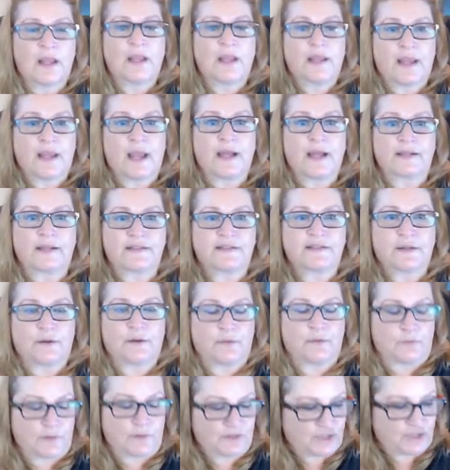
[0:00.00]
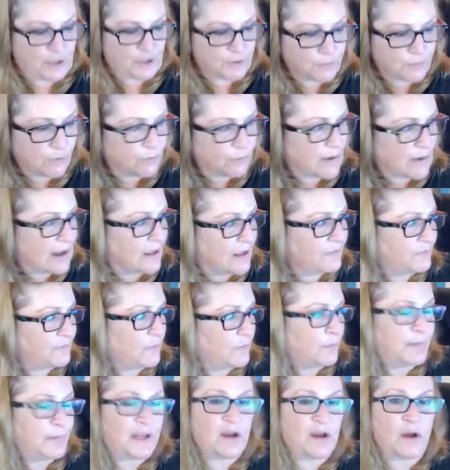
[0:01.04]
Yeah. So General Ralph
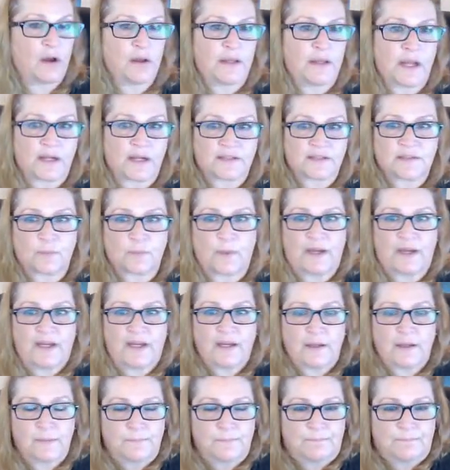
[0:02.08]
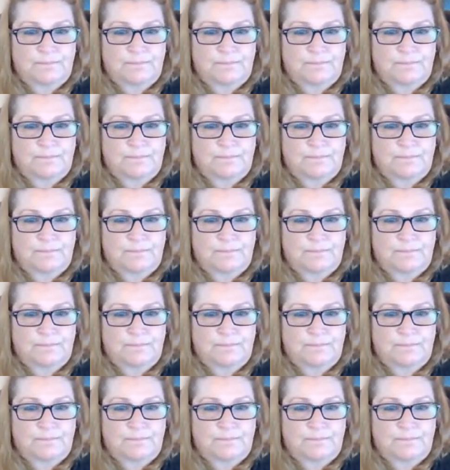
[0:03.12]
will be on next week.